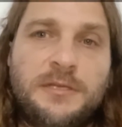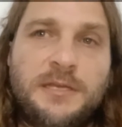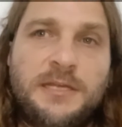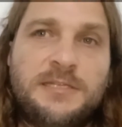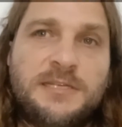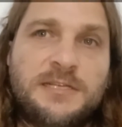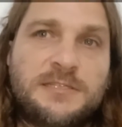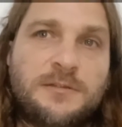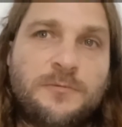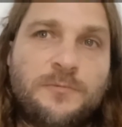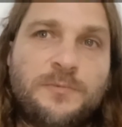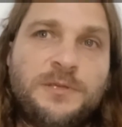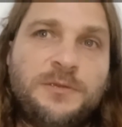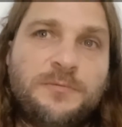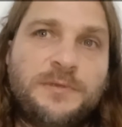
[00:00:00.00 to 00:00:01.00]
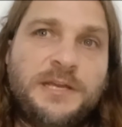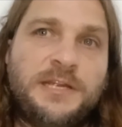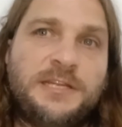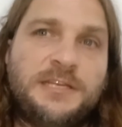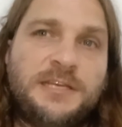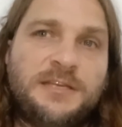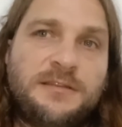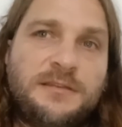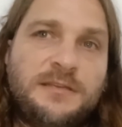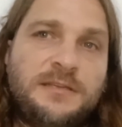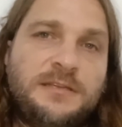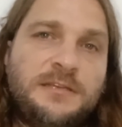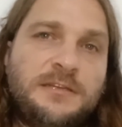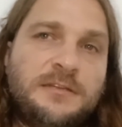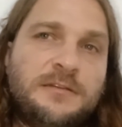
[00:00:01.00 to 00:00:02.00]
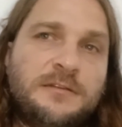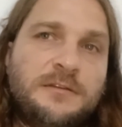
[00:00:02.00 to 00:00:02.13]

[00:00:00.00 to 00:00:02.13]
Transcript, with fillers: it doesn't re-radiate the heat